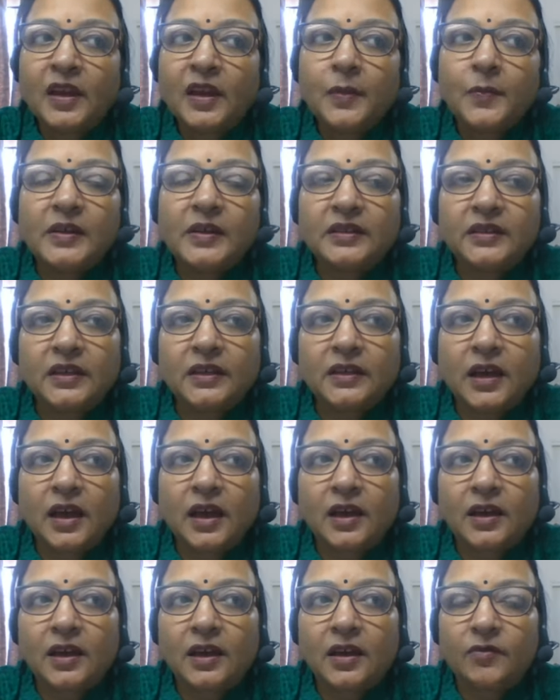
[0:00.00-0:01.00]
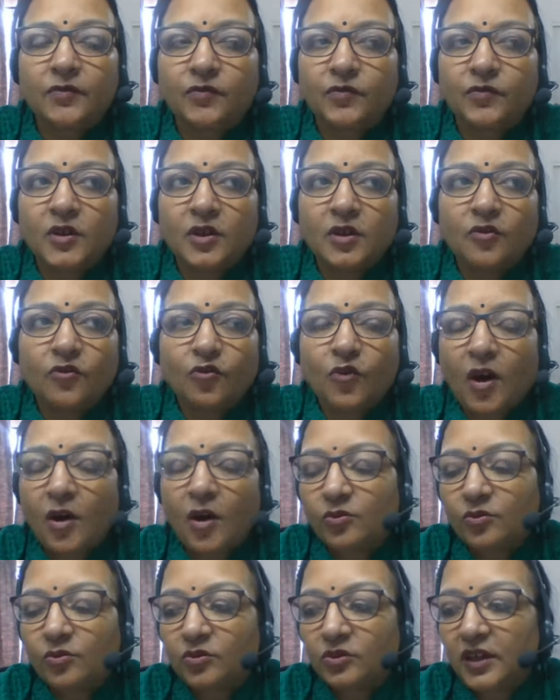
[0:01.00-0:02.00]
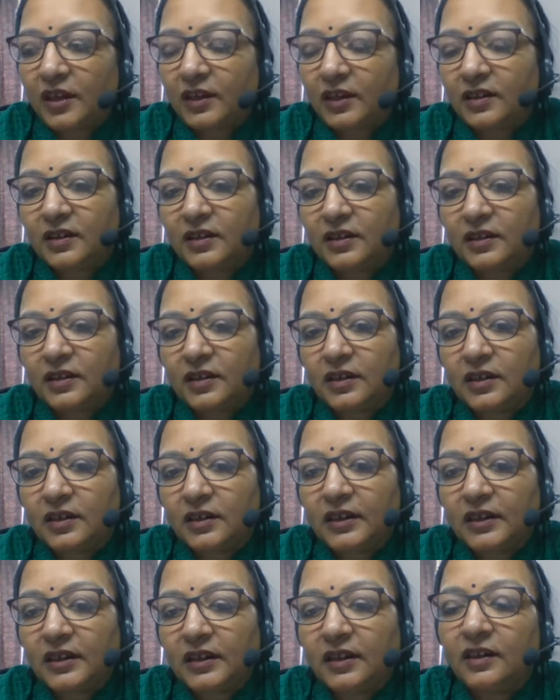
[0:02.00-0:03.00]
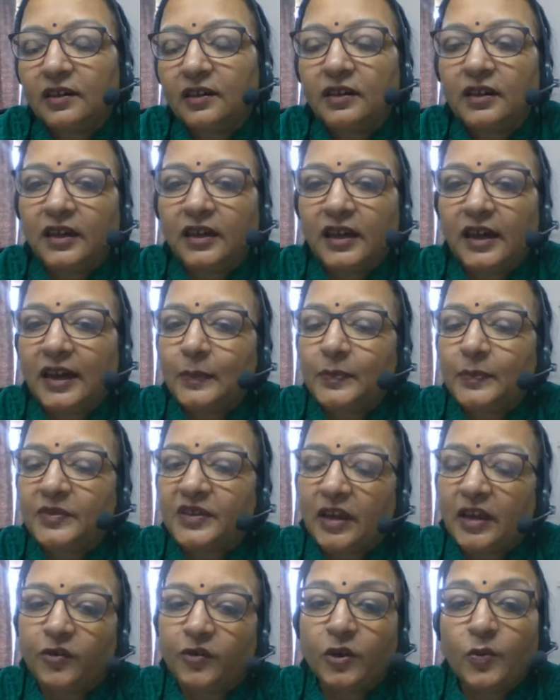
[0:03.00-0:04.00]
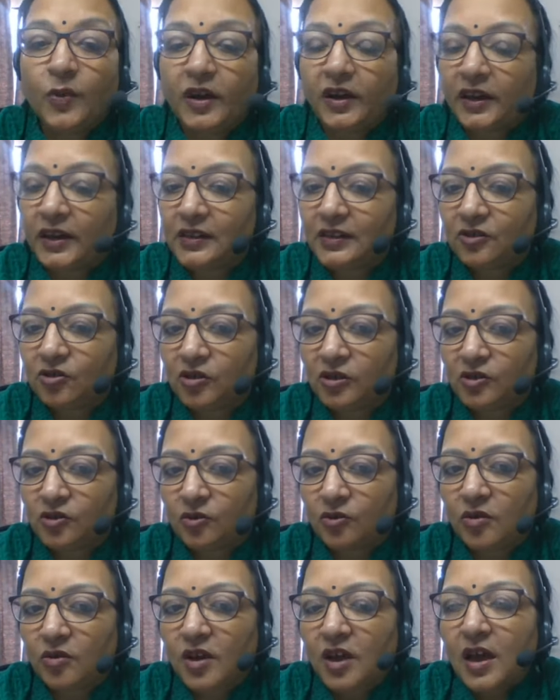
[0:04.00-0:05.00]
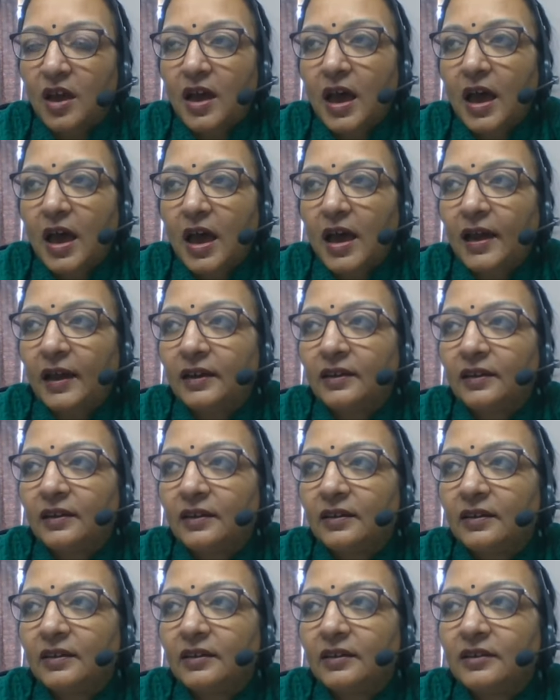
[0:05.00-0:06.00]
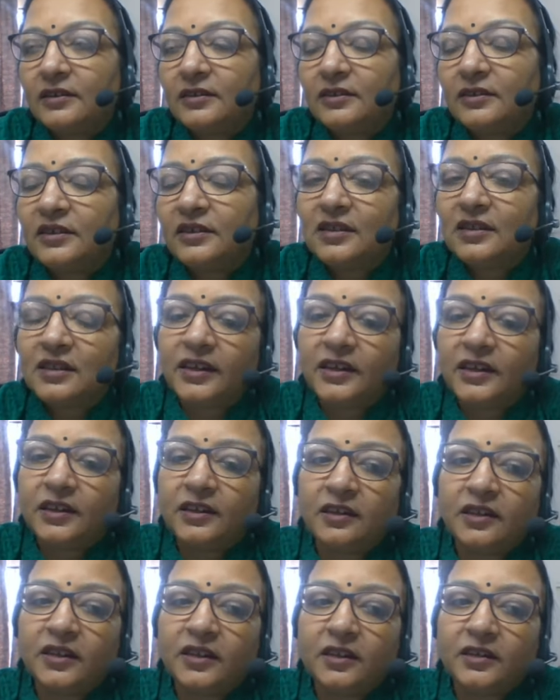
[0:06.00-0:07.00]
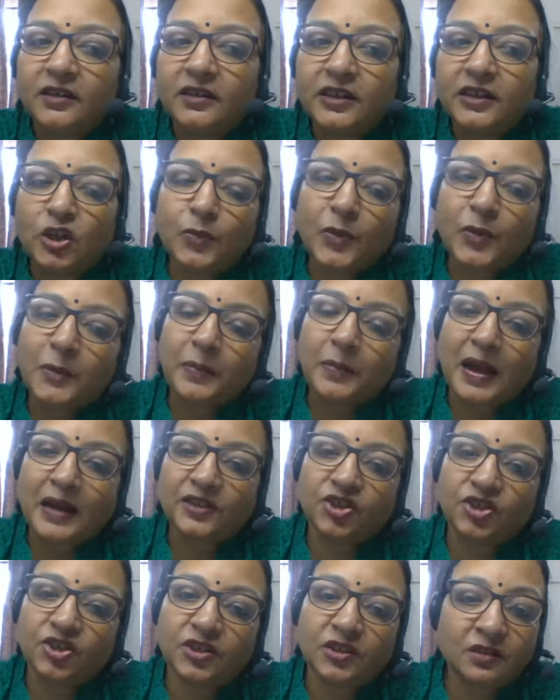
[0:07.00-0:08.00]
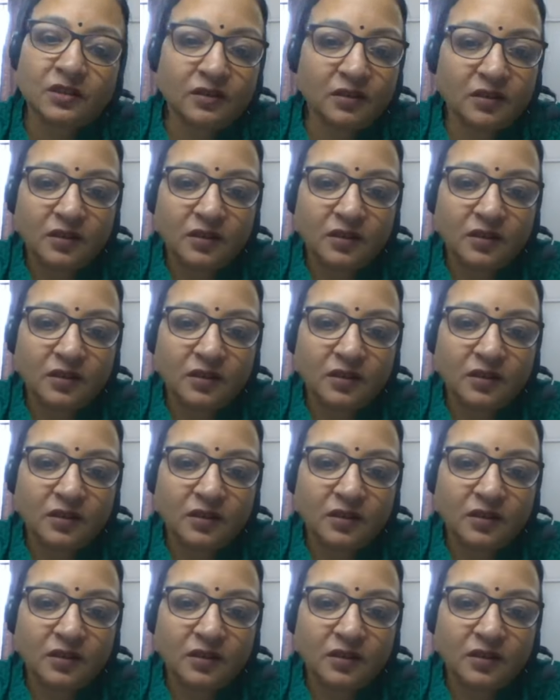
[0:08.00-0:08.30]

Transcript: but then i found that uh, it really helps everyone else also and uh, this later turned into my passion